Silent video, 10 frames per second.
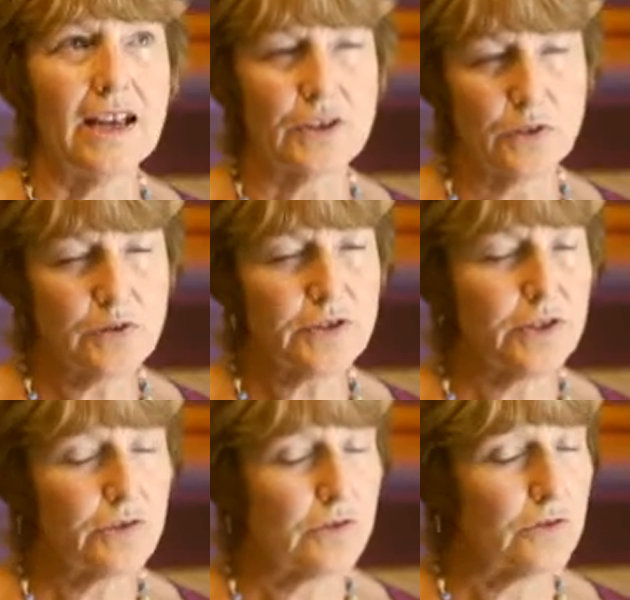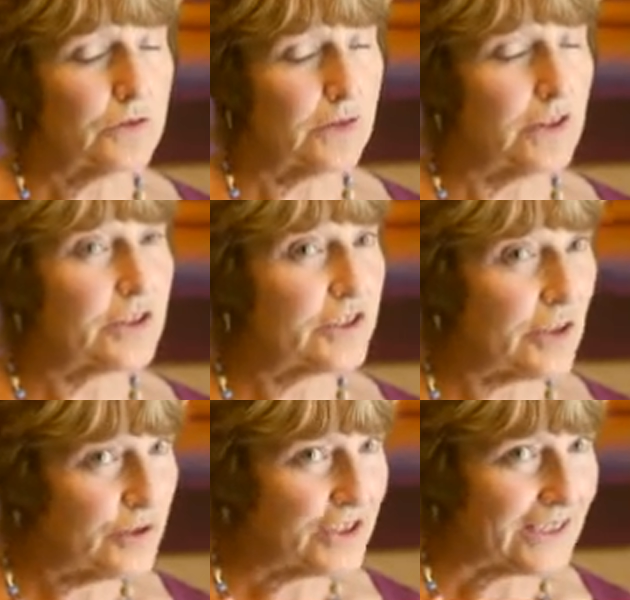It's also good
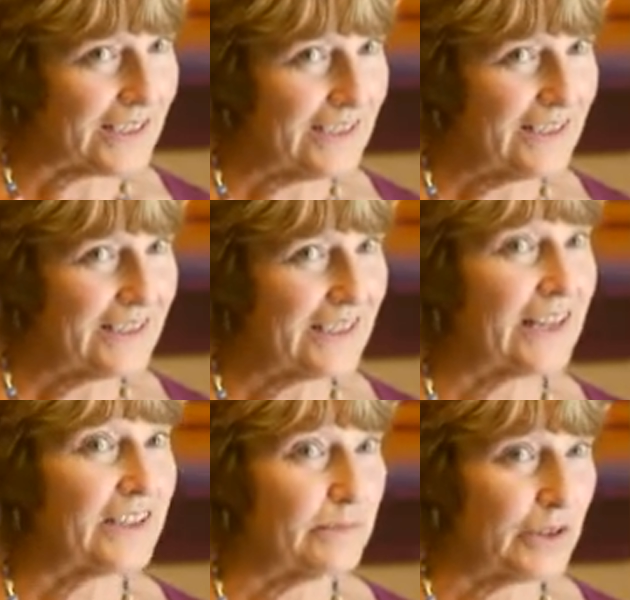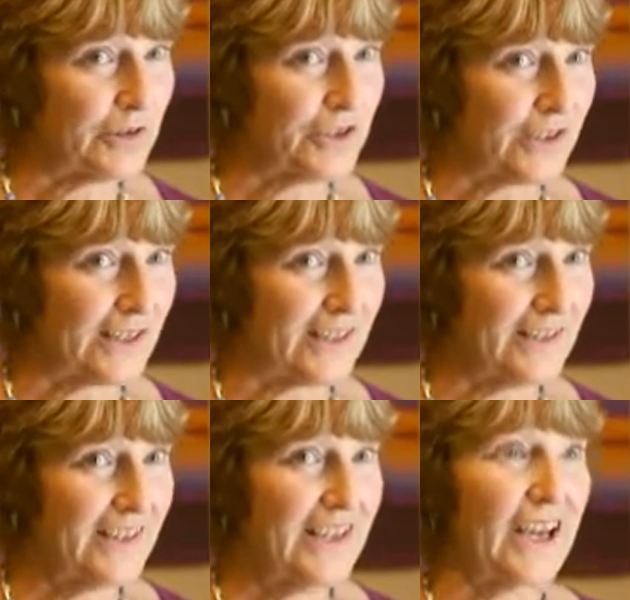socially and emotionally,
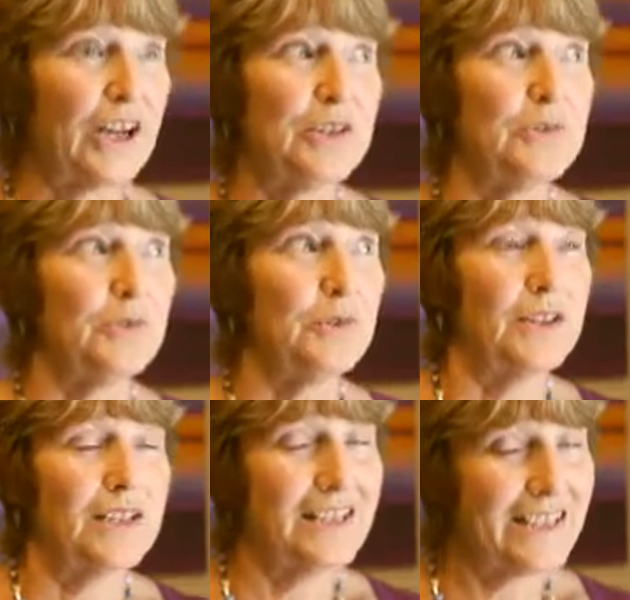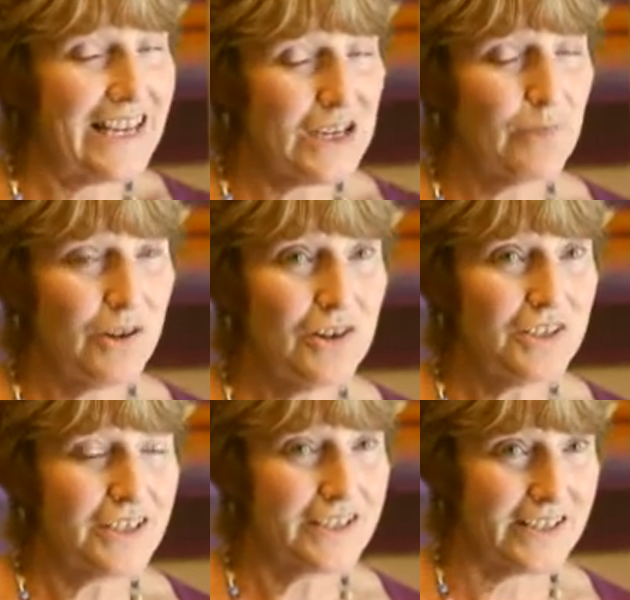and you can take
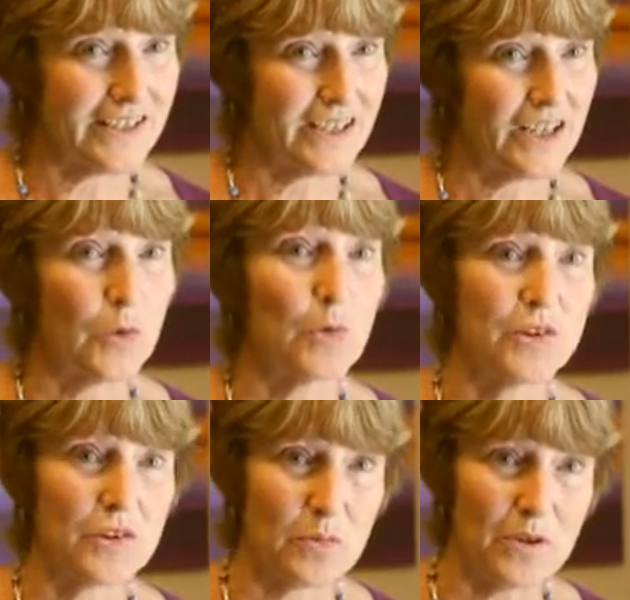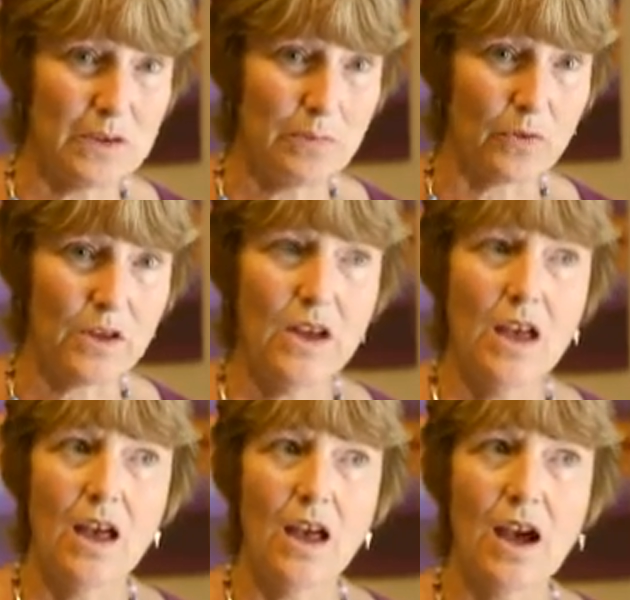part in singing with other people
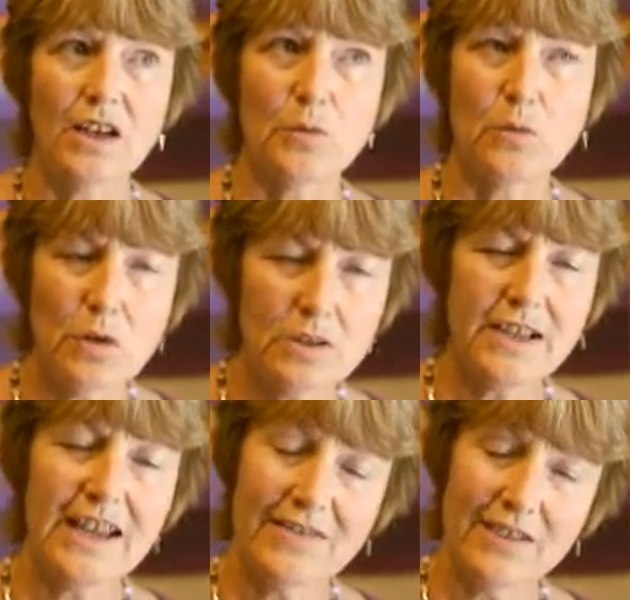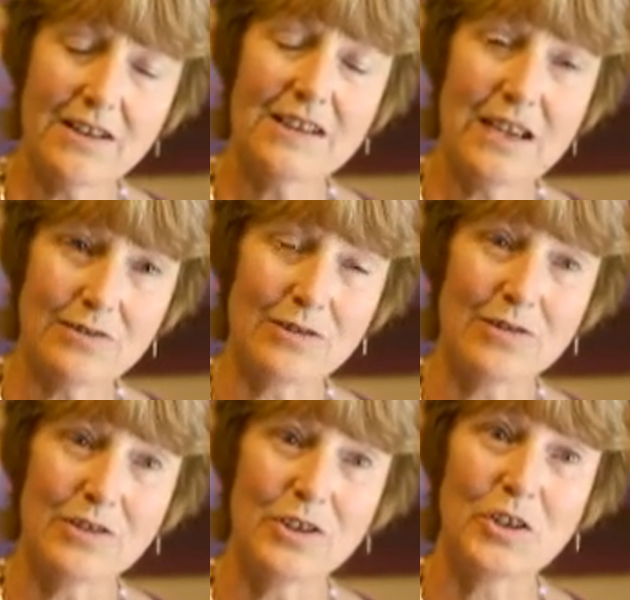at whatever
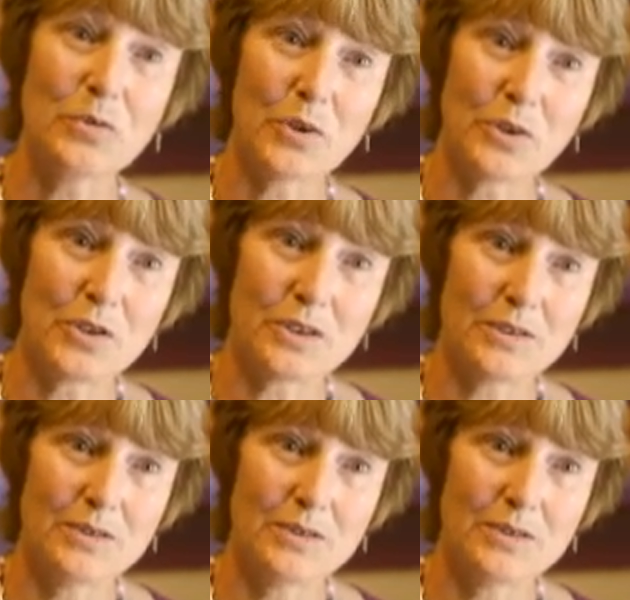level you want to.